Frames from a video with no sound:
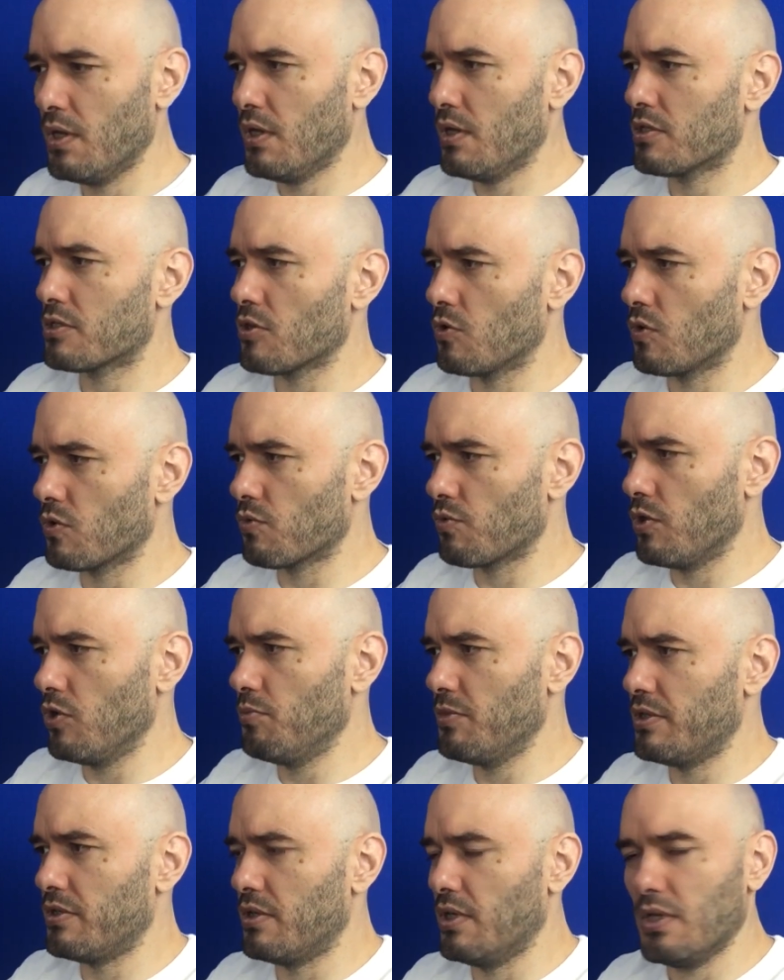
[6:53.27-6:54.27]
So a
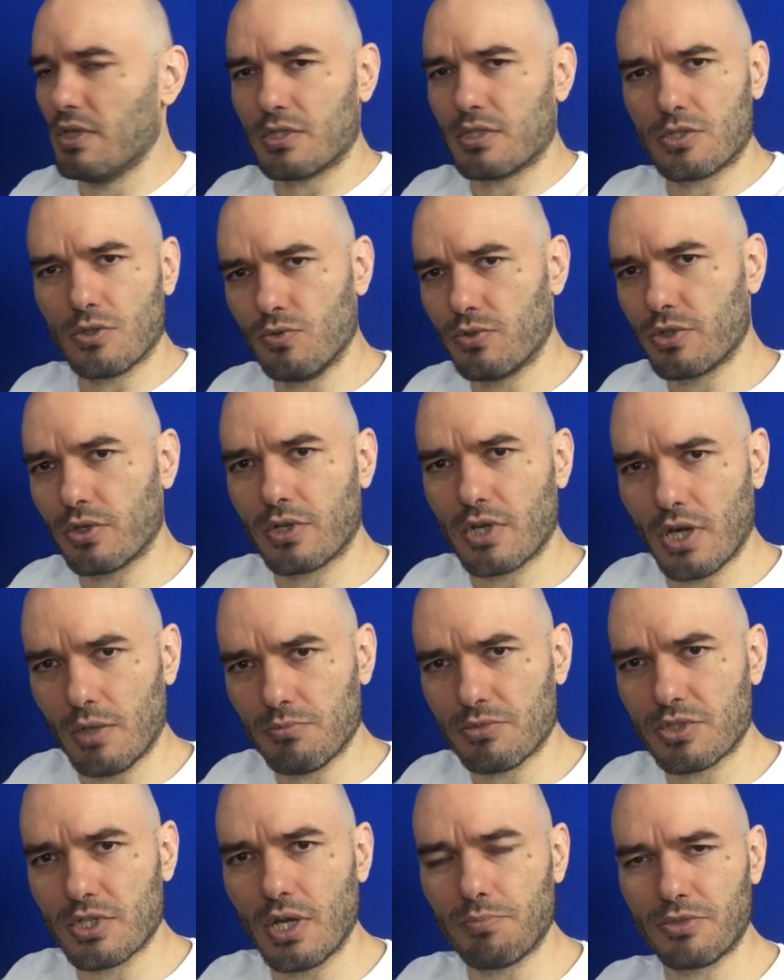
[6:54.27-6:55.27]
Roman soldier
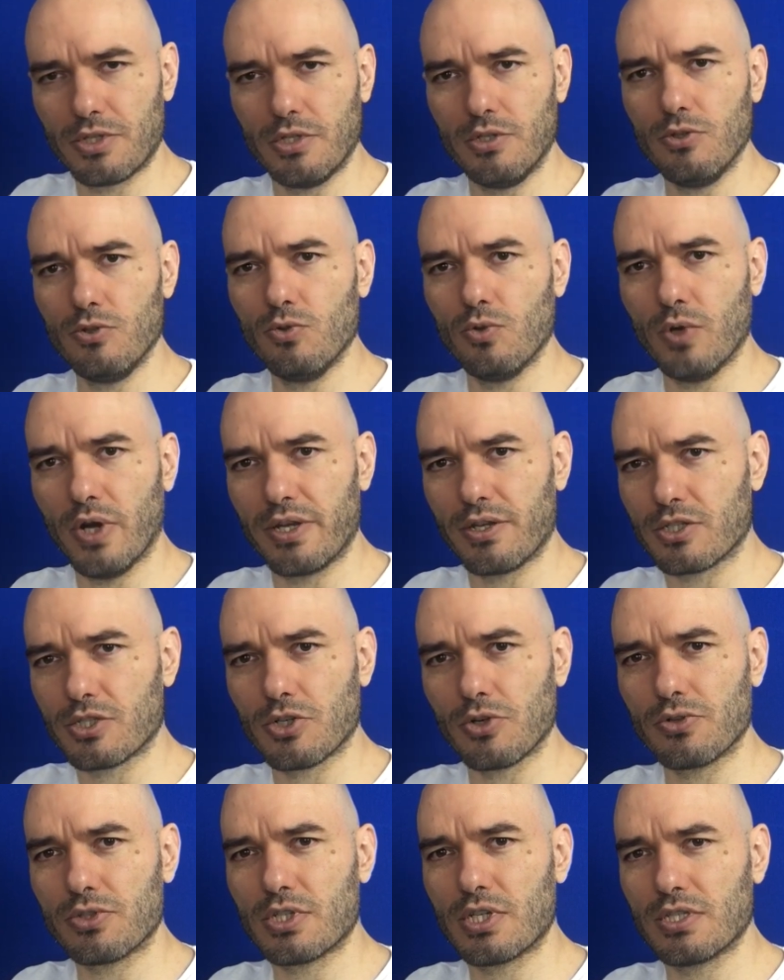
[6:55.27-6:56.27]
comes up to you and
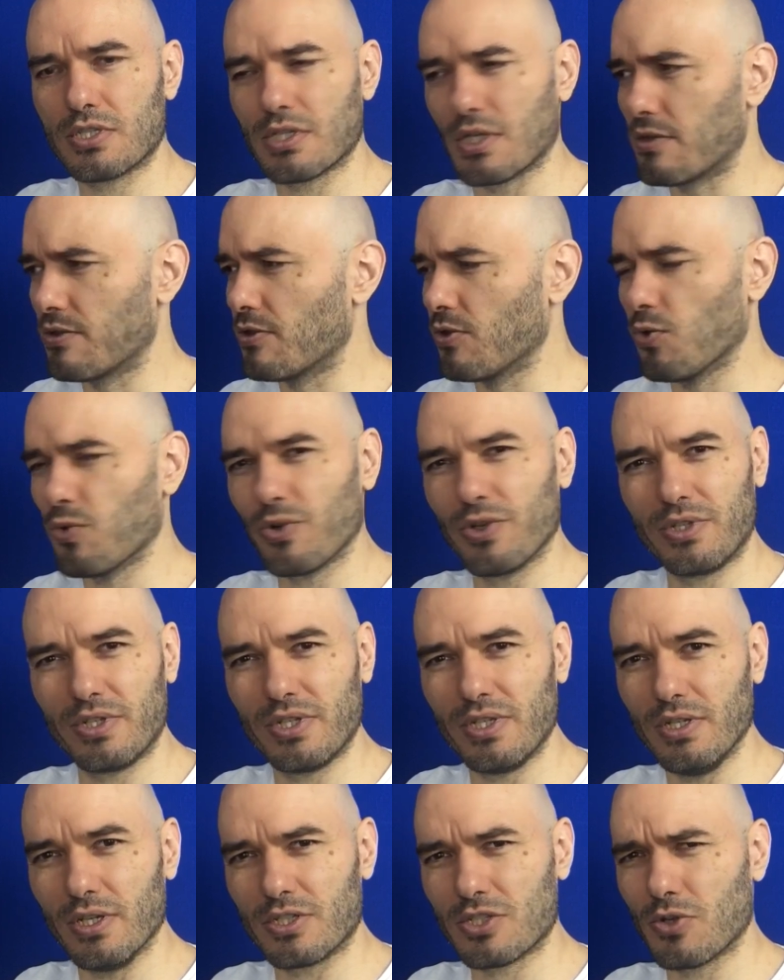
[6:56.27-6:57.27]
asserts his
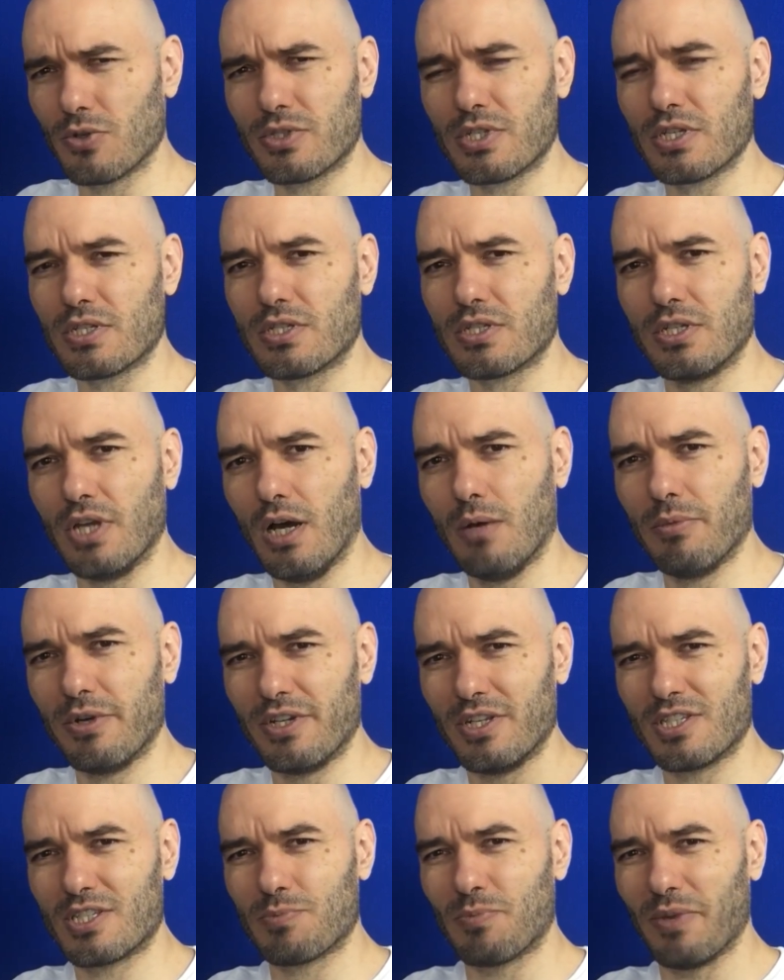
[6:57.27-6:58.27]
authority, asserts his
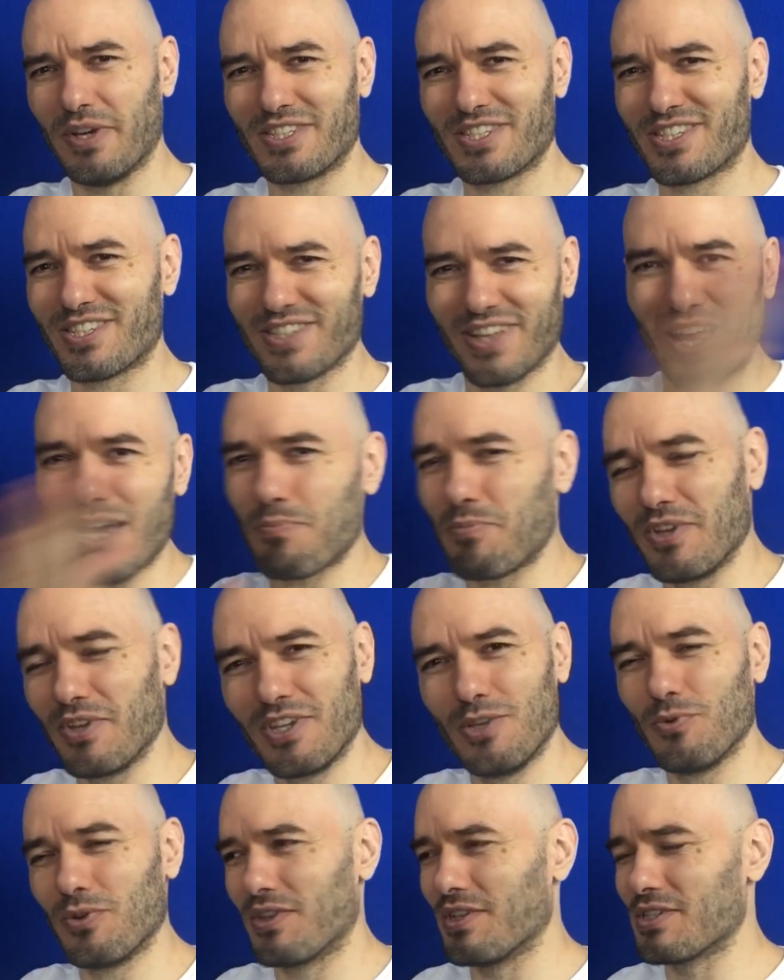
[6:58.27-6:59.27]
dominance by slapping
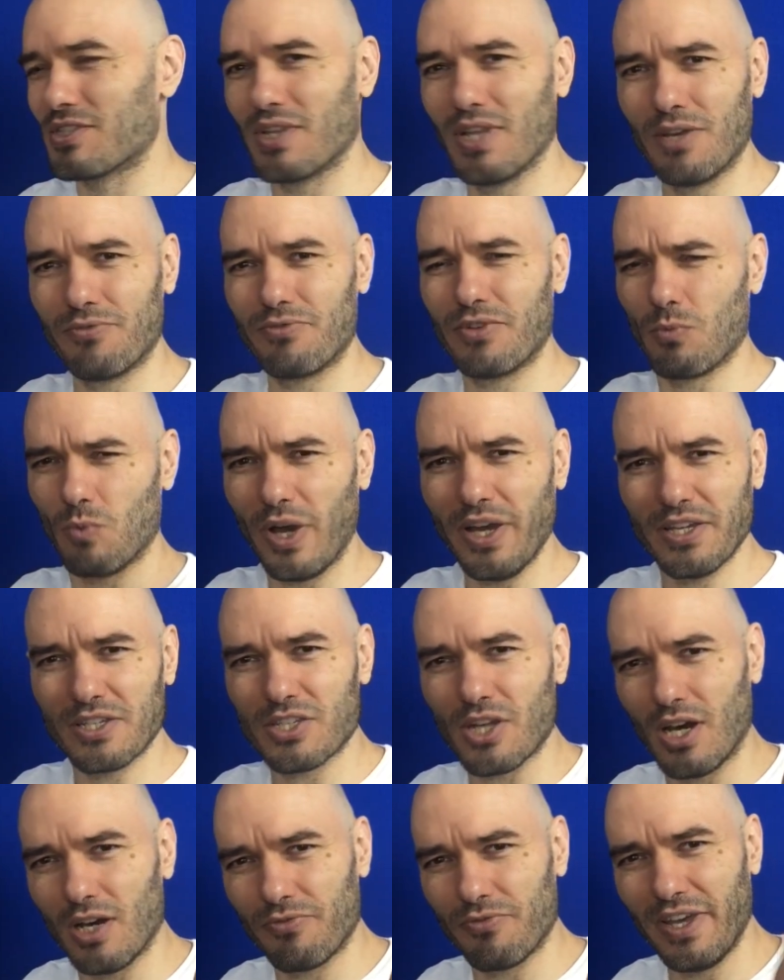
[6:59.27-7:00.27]
you with his left hand. Why his
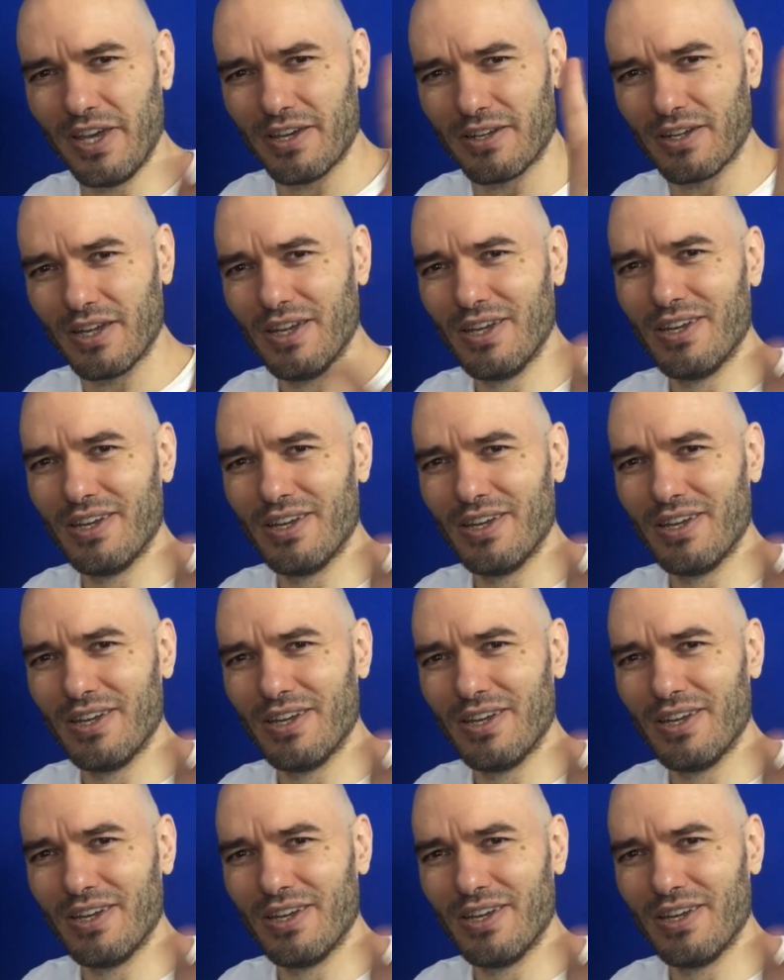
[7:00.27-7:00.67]
offhand?